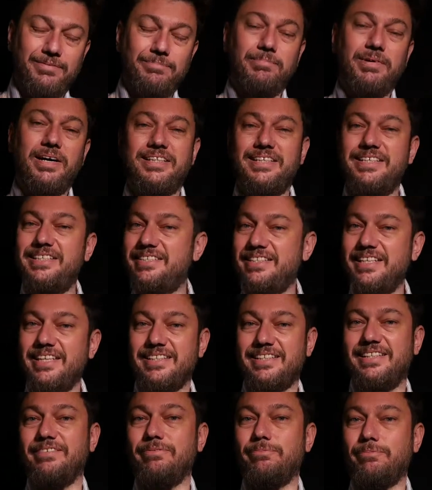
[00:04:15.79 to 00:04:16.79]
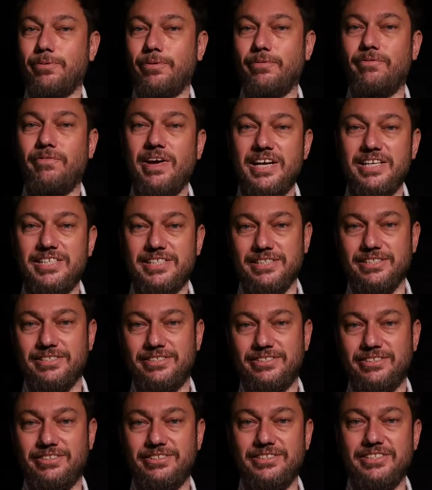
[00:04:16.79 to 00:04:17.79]
but it's not the professional
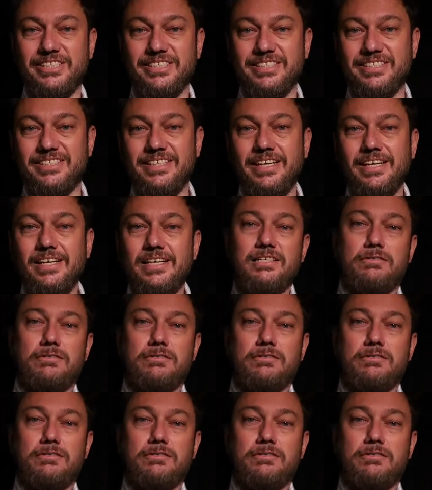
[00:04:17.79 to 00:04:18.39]
solutions.